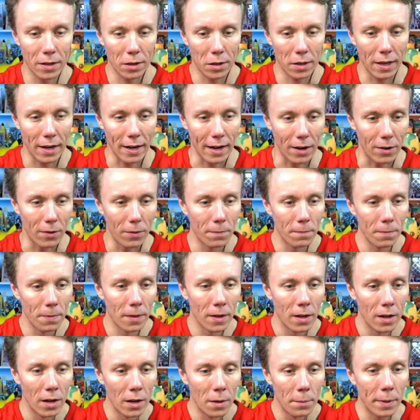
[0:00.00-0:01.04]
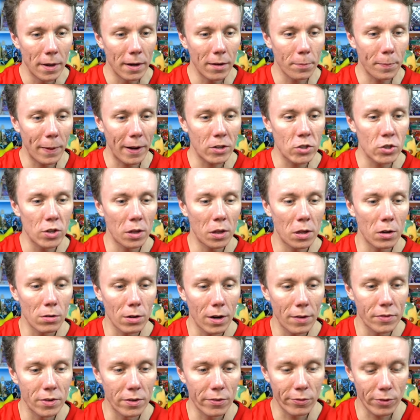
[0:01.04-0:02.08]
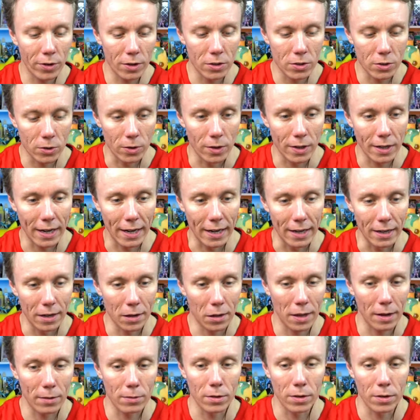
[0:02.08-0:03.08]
let's get out. Pick up the packages that arrived in the front door. Okay, let's get